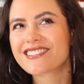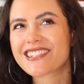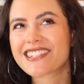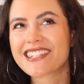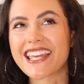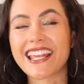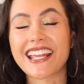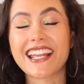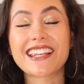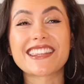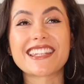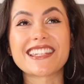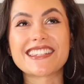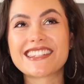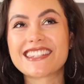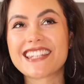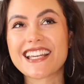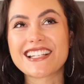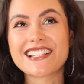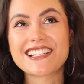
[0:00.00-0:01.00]
think
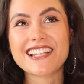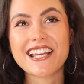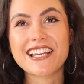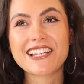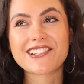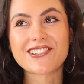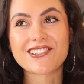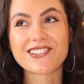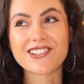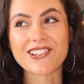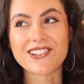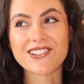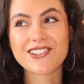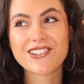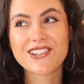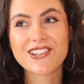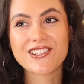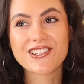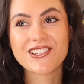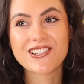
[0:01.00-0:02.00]
that this is
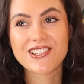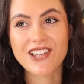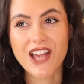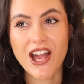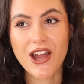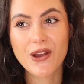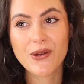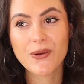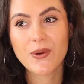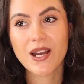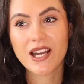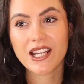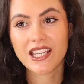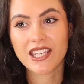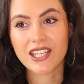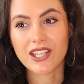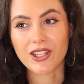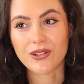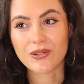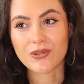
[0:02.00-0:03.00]
just so
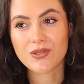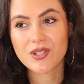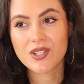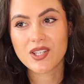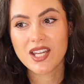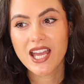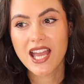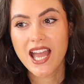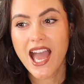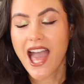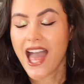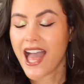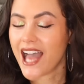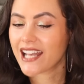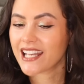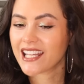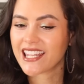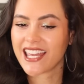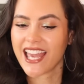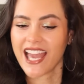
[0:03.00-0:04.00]
cute.
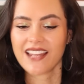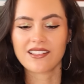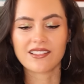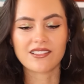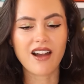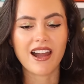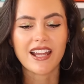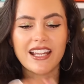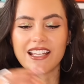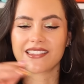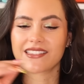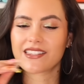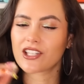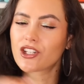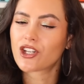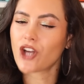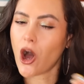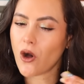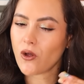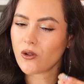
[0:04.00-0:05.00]
And again, like the
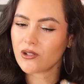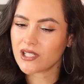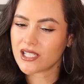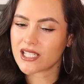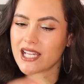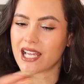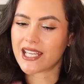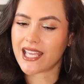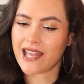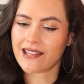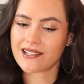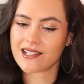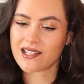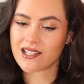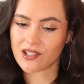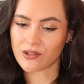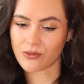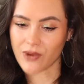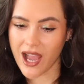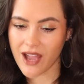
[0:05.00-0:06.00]
gold
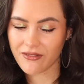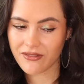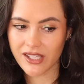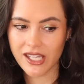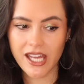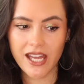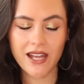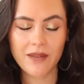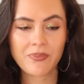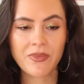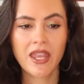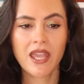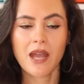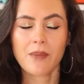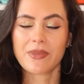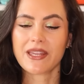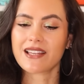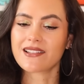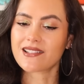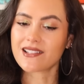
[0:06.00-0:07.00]
against the raffia,
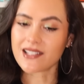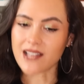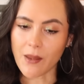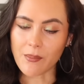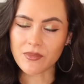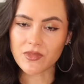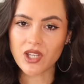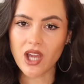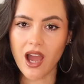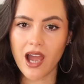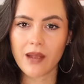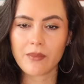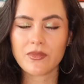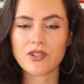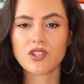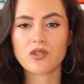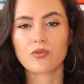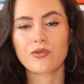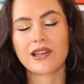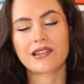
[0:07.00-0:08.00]
because
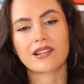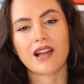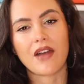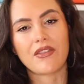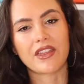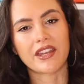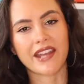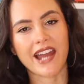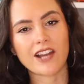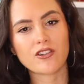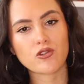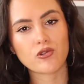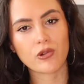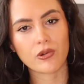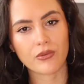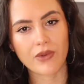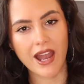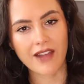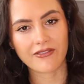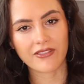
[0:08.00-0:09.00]
sometimes with like the
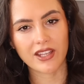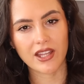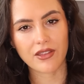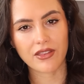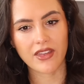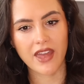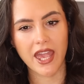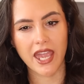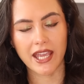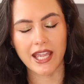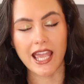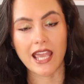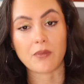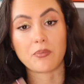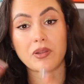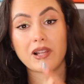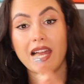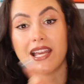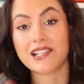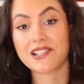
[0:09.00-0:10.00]
natural raffia thing,
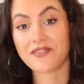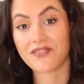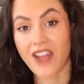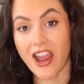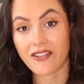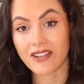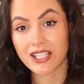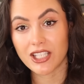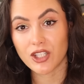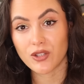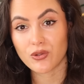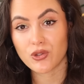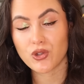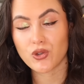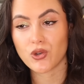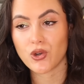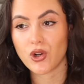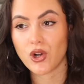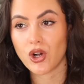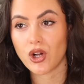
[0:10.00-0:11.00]
it plays very
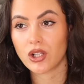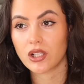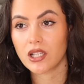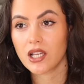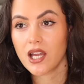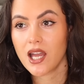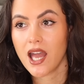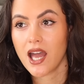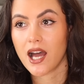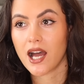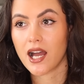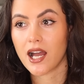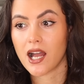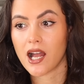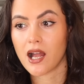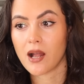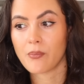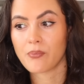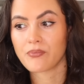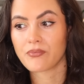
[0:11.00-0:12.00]
neutral
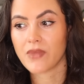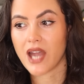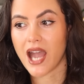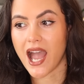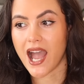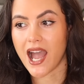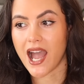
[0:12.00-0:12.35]
and